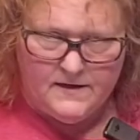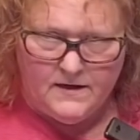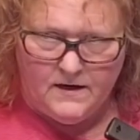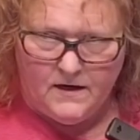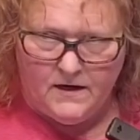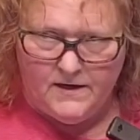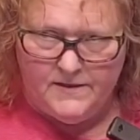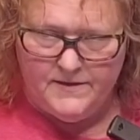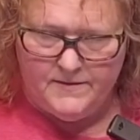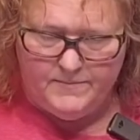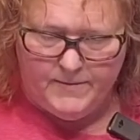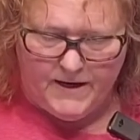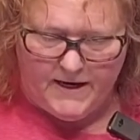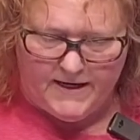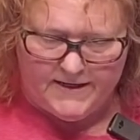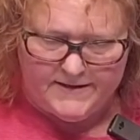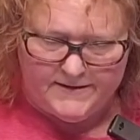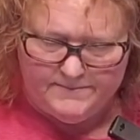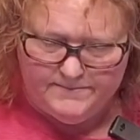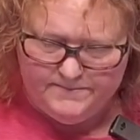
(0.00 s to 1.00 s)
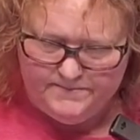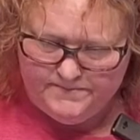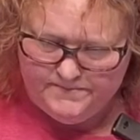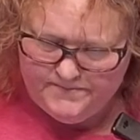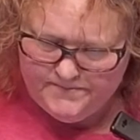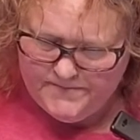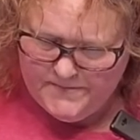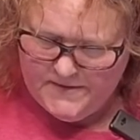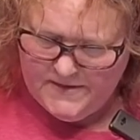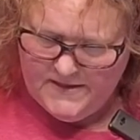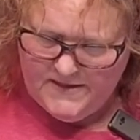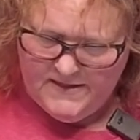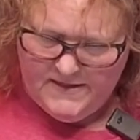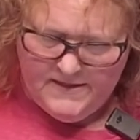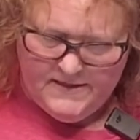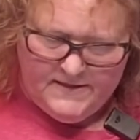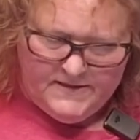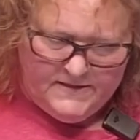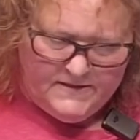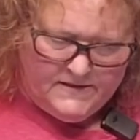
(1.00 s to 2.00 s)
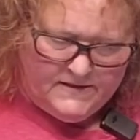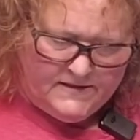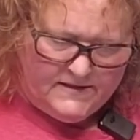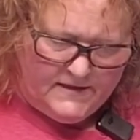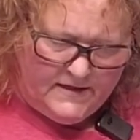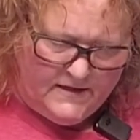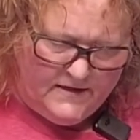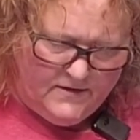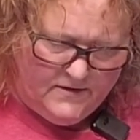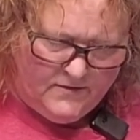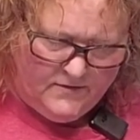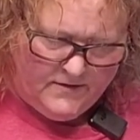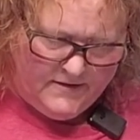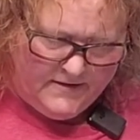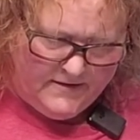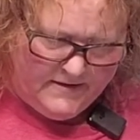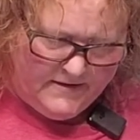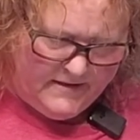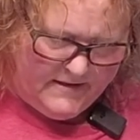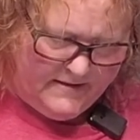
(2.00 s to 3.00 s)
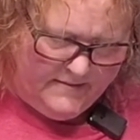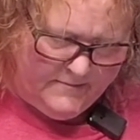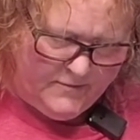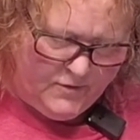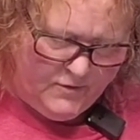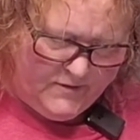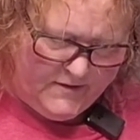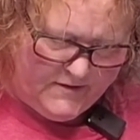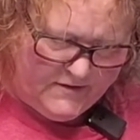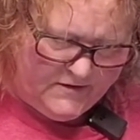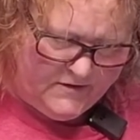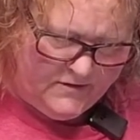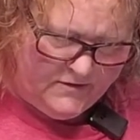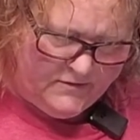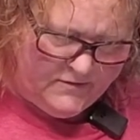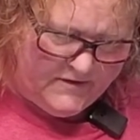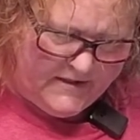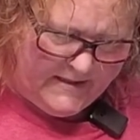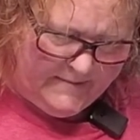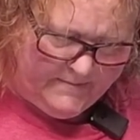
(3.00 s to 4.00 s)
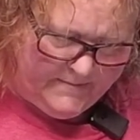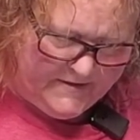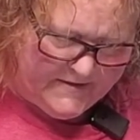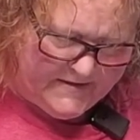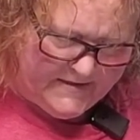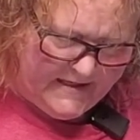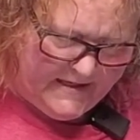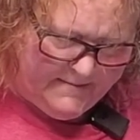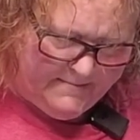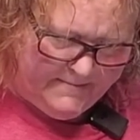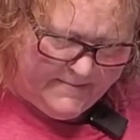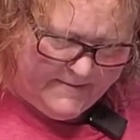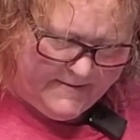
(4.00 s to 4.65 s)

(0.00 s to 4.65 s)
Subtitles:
on the bottom, so I'm going to tape this up.